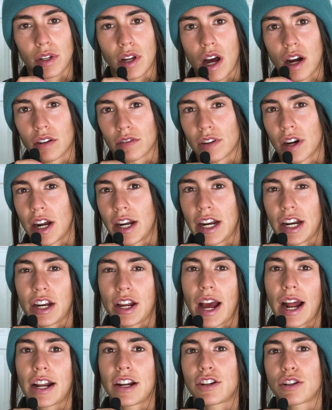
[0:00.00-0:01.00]
long run and you
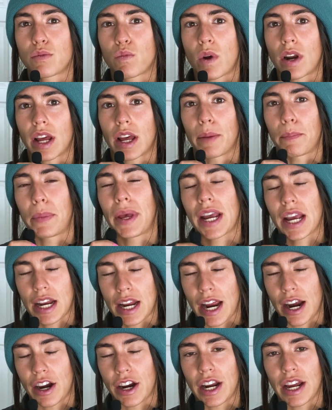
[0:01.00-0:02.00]
kind of just want to pick an
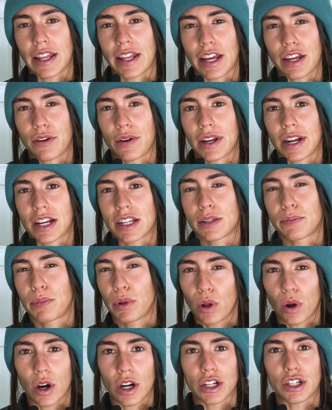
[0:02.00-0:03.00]
area that you can
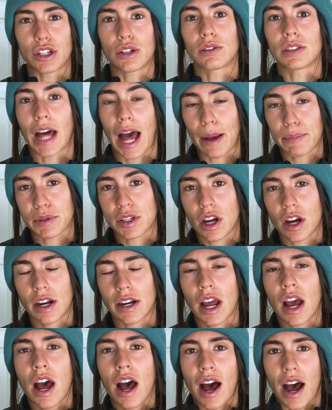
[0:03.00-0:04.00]
explore and do laps on,
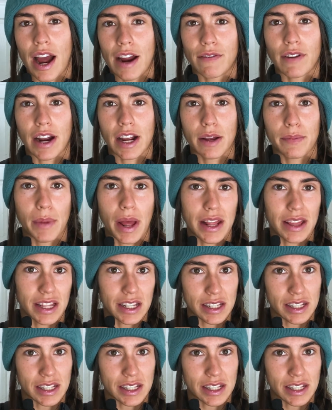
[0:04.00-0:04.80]
I recommend the